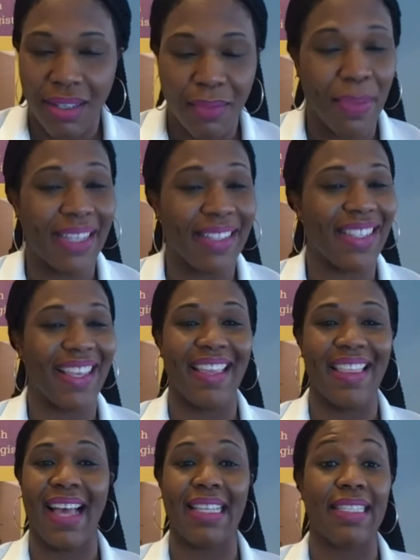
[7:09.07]
maintain
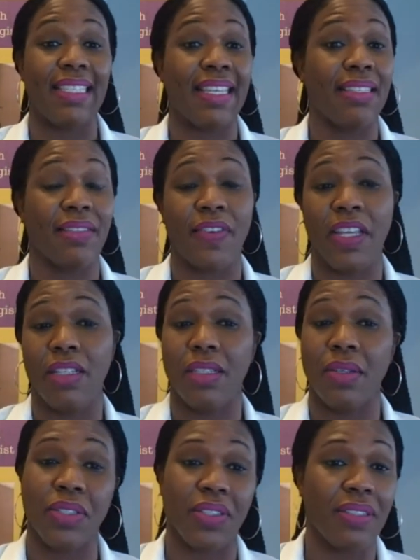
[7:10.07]
that 6 feet
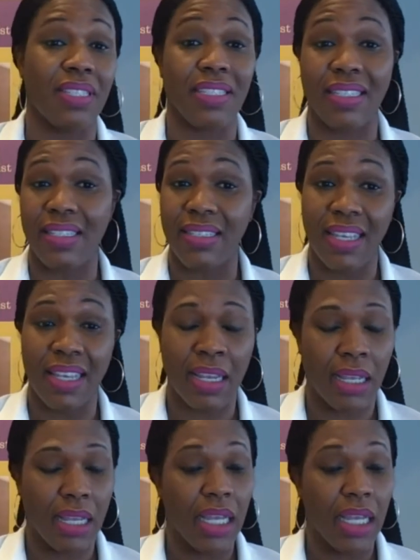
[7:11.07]
social distancing,